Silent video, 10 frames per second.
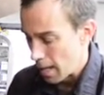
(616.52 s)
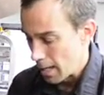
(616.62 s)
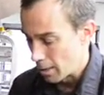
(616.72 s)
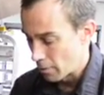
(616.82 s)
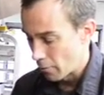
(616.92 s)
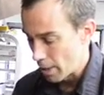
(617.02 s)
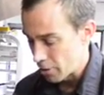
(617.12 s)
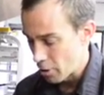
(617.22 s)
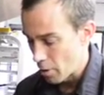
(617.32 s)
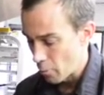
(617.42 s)
Here at the
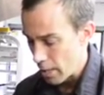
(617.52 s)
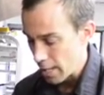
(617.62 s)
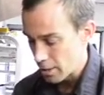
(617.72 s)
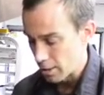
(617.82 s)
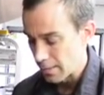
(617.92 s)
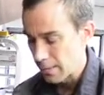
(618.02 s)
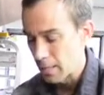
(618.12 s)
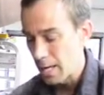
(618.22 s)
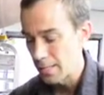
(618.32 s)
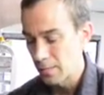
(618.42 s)
restaurant, we actually
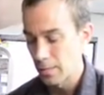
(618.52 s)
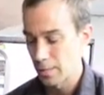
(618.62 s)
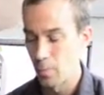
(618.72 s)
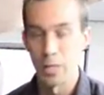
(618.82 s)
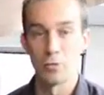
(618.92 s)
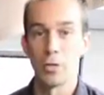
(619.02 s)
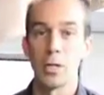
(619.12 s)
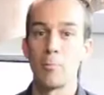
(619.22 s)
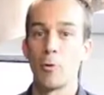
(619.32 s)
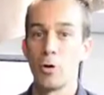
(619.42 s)
slice this, but it's
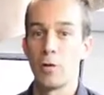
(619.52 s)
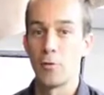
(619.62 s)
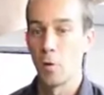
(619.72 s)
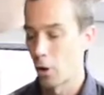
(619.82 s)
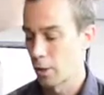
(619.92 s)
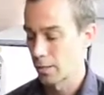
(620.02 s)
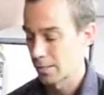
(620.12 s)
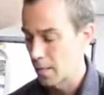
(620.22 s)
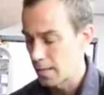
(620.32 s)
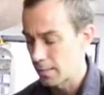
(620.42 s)
really important if you are going to
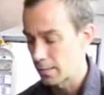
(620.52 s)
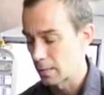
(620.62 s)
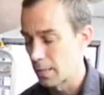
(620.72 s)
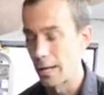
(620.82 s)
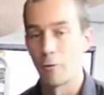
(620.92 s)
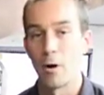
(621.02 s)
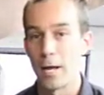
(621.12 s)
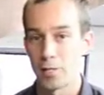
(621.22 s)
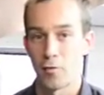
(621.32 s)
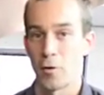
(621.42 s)
slice it to let it
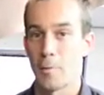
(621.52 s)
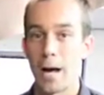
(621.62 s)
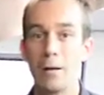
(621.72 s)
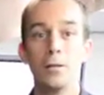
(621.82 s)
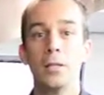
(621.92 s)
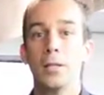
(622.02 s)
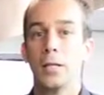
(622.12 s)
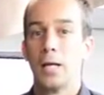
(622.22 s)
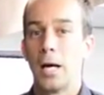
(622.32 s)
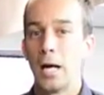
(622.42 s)
rest for about
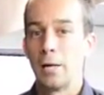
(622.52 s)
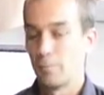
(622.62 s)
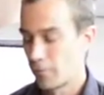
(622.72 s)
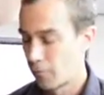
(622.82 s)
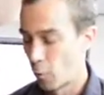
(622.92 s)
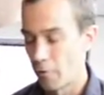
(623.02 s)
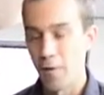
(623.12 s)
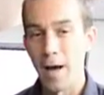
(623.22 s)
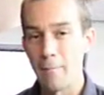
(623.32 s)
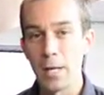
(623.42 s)
4 to
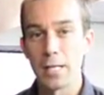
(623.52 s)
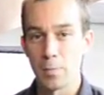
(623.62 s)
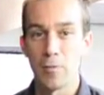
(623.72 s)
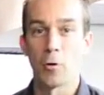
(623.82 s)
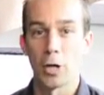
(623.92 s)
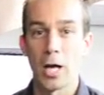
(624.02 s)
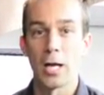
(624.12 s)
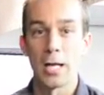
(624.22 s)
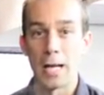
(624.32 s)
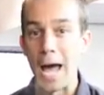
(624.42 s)
5 minutes before
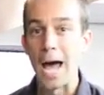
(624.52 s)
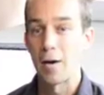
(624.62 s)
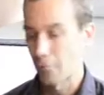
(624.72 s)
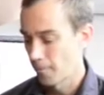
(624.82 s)
cutting it in half.